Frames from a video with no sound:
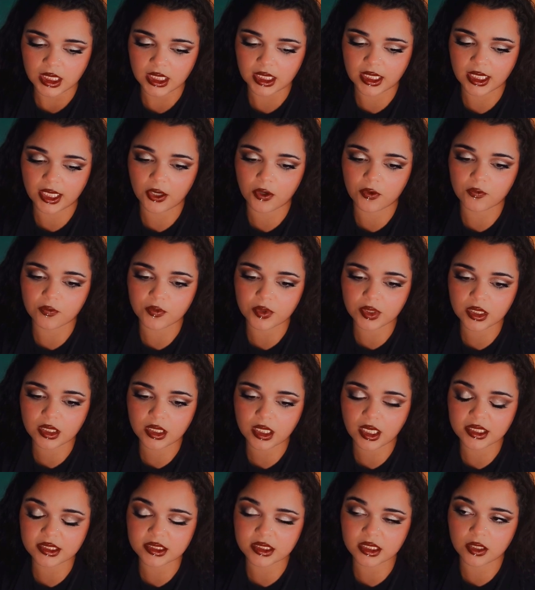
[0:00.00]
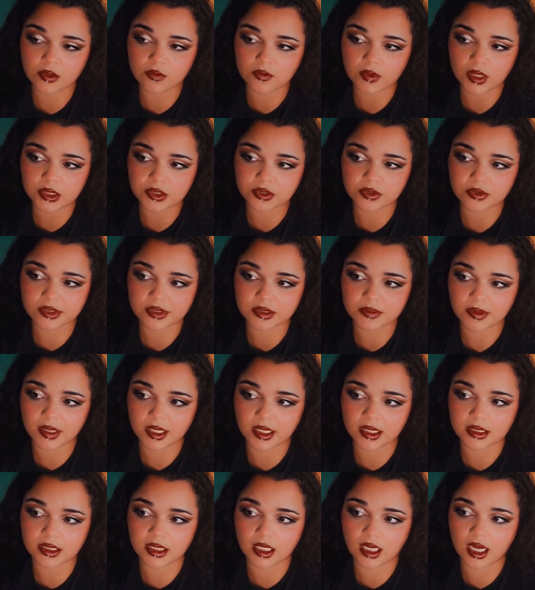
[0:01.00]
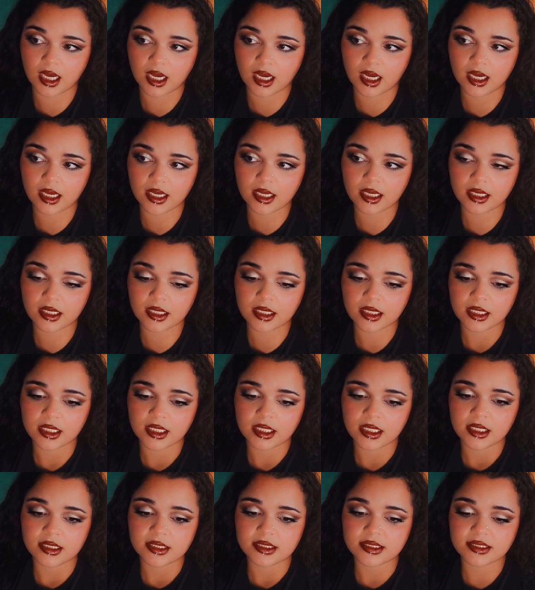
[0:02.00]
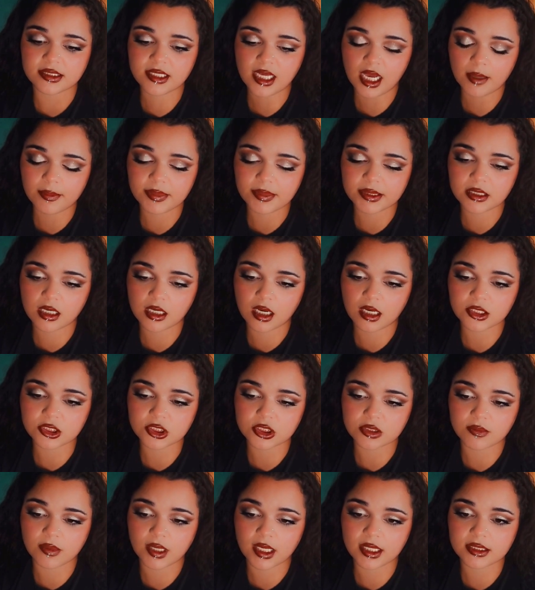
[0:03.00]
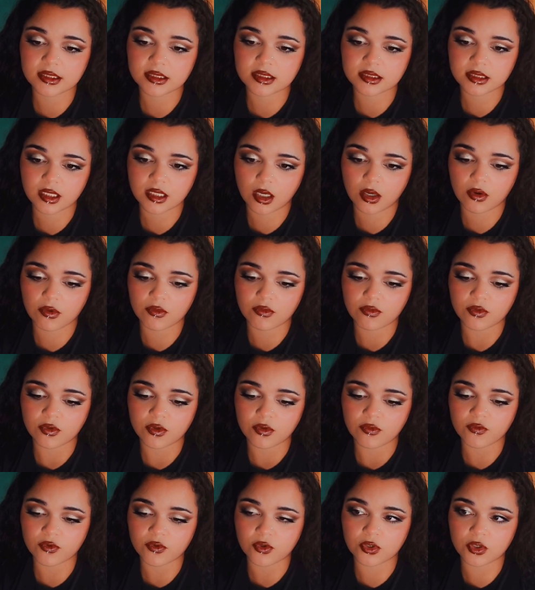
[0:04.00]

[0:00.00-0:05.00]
And they are realizing in retrospect that I sabotaged myself